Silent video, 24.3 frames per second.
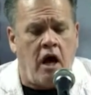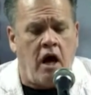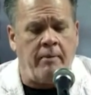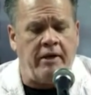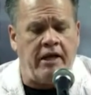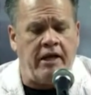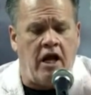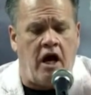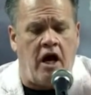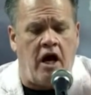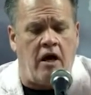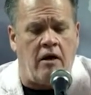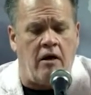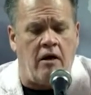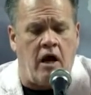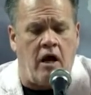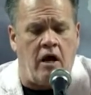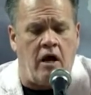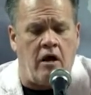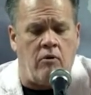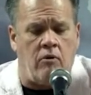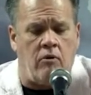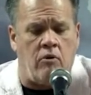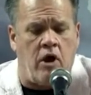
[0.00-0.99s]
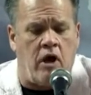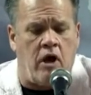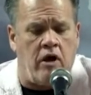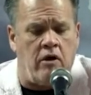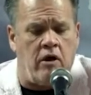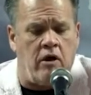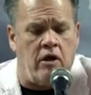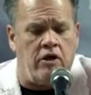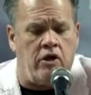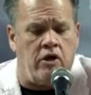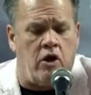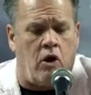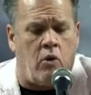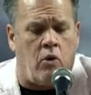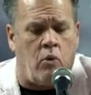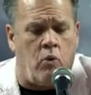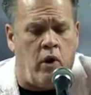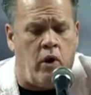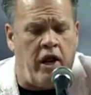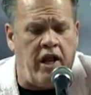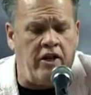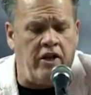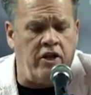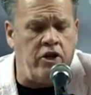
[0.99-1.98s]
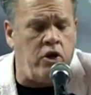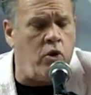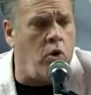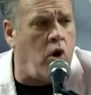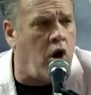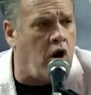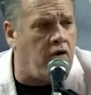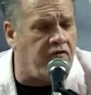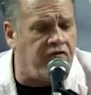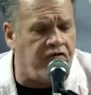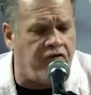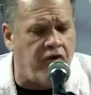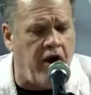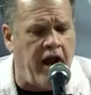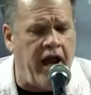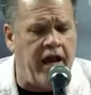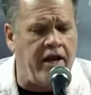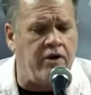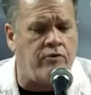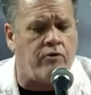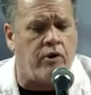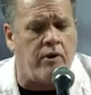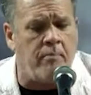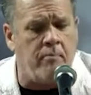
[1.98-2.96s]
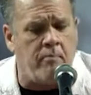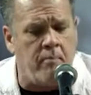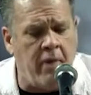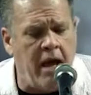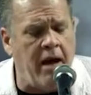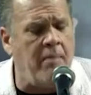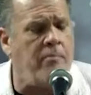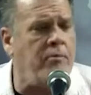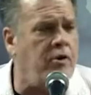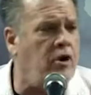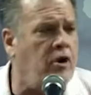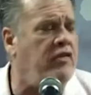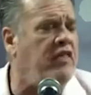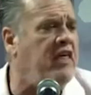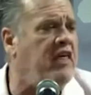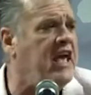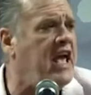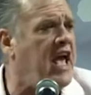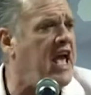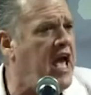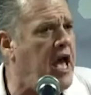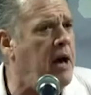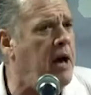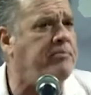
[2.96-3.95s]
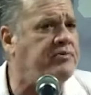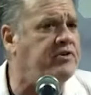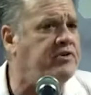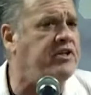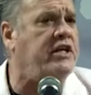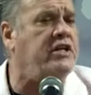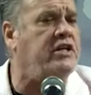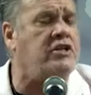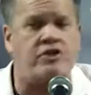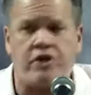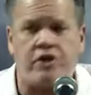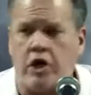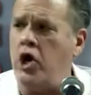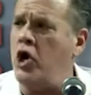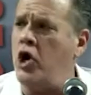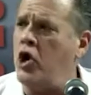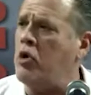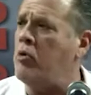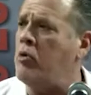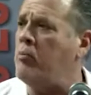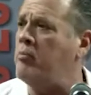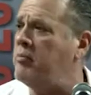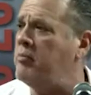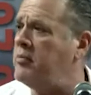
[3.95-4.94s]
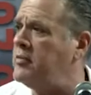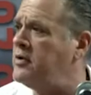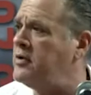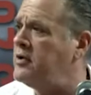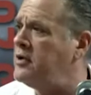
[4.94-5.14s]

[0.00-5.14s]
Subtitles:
I mean, when you are afraid, remember the empty tomb.